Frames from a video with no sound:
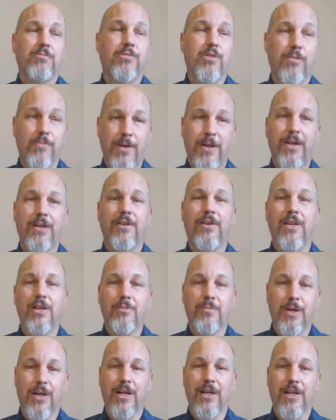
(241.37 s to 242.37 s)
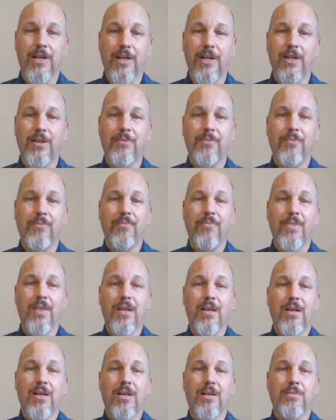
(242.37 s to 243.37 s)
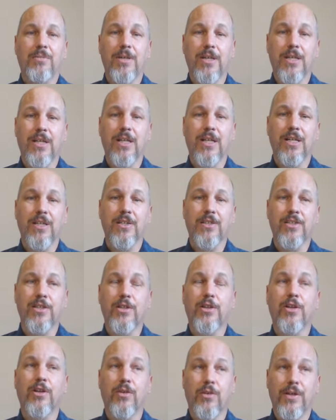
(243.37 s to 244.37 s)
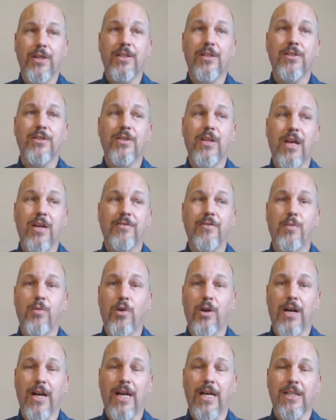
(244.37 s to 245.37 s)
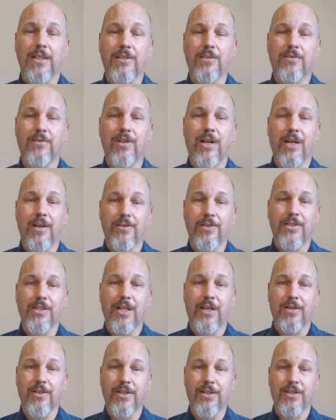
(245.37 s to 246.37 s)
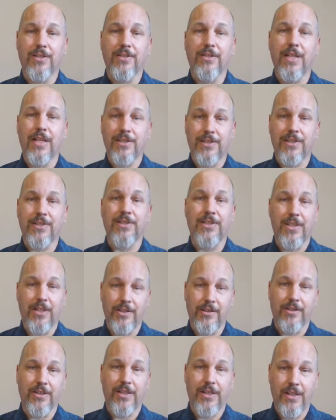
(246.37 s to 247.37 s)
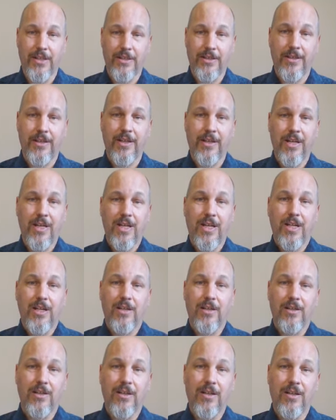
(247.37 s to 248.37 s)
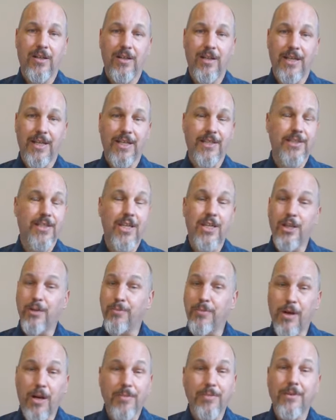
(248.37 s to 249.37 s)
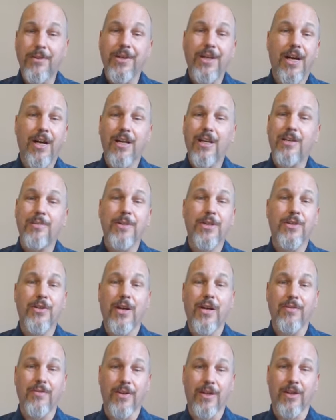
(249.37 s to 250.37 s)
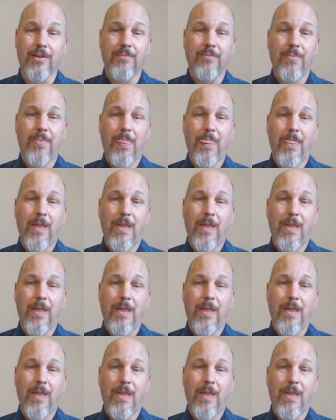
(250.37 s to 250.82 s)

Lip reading: Prepare your body, because you're going to have a more active lifestyle necessarily here. Like I said, you're probably not going to be driving.